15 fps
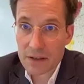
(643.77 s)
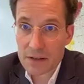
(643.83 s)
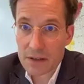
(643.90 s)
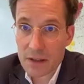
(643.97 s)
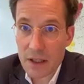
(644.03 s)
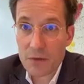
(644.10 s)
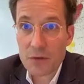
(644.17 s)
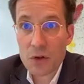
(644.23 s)
If
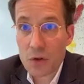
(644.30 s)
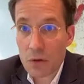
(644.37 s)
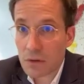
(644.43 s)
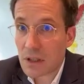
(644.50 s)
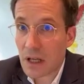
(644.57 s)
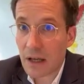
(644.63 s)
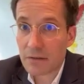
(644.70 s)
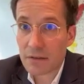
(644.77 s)
you don't
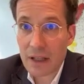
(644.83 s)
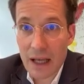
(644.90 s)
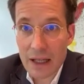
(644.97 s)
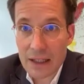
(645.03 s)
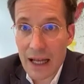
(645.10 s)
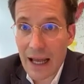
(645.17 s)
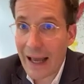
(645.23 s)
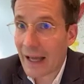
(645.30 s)
have that,
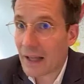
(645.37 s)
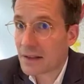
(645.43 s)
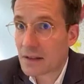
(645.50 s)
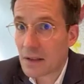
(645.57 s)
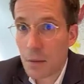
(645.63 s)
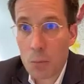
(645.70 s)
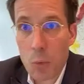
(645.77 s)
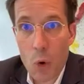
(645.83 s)
at some
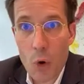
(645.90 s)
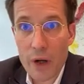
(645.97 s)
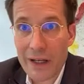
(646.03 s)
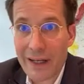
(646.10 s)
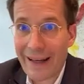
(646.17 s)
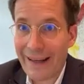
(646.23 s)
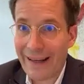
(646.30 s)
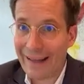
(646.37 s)
point
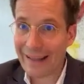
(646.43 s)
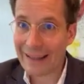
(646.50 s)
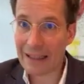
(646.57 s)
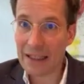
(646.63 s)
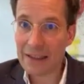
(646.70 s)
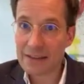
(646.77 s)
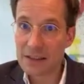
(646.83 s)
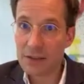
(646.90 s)
things
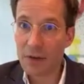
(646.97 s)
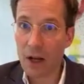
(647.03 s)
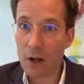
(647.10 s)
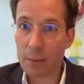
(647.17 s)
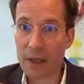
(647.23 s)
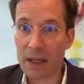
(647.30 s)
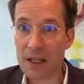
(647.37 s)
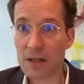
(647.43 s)
develop in
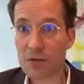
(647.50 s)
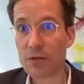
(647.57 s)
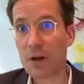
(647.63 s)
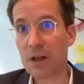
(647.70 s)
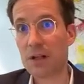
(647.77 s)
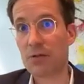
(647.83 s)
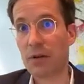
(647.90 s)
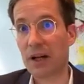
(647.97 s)
different
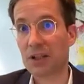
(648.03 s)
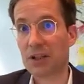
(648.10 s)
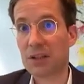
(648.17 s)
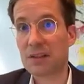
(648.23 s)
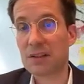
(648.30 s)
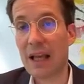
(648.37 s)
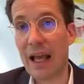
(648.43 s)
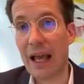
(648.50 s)
directions
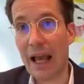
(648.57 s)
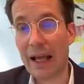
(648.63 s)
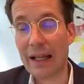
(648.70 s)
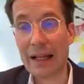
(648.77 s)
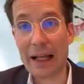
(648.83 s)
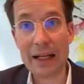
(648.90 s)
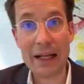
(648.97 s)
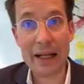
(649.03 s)
and
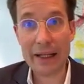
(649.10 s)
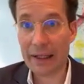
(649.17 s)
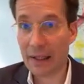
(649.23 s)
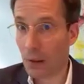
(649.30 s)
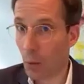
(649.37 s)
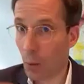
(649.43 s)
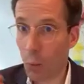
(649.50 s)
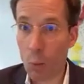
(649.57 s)
then
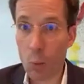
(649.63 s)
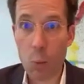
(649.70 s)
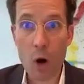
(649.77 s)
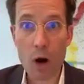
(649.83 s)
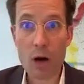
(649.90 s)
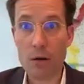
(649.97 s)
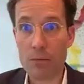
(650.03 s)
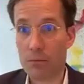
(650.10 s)

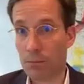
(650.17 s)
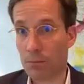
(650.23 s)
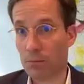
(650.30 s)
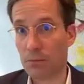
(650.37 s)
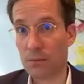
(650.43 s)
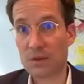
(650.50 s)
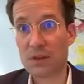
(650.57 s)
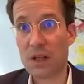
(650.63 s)
one
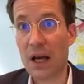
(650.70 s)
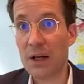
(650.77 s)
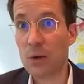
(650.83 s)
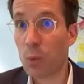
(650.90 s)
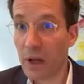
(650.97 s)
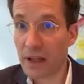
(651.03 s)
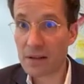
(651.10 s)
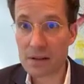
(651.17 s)
side
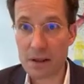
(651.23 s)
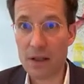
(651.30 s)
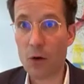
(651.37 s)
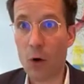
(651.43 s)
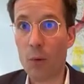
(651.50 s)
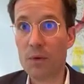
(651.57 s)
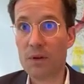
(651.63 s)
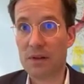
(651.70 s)
wins
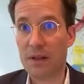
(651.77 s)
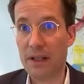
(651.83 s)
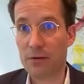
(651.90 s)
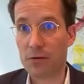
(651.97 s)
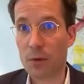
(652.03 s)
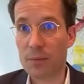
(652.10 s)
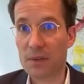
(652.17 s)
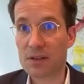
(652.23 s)
enormously from
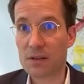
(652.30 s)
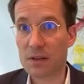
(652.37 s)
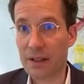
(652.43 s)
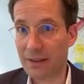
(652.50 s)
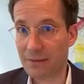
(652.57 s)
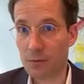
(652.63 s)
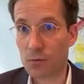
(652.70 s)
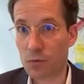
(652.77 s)
this
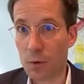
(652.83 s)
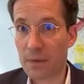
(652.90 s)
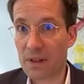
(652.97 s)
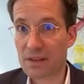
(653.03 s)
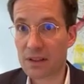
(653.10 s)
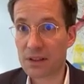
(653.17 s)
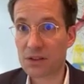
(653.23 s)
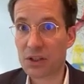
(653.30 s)
from this
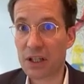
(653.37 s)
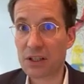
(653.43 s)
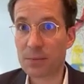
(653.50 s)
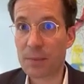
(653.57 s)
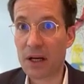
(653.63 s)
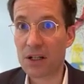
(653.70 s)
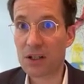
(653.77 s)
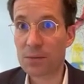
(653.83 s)
exchange
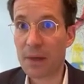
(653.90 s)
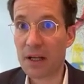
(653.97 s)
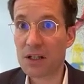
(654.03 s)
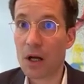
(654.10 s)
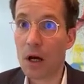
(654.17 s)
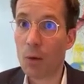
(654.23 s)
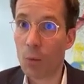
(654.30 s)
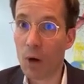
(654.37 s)
management
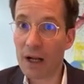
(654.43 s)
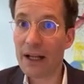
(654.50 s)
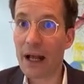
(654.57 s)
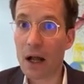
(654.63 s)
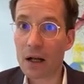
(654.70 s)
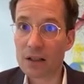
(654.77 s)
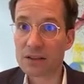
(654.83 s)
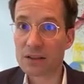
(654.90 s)
while the other
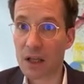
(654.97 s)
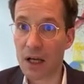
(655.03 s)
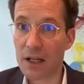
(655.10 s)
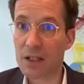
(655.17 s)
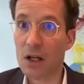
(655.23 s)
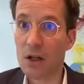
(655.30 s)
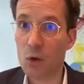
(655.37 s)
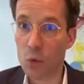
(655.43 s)
side
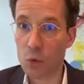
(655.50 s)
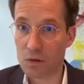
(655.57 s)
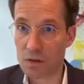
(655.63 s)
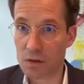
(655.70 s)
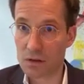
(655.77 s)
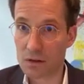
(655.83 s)
loses.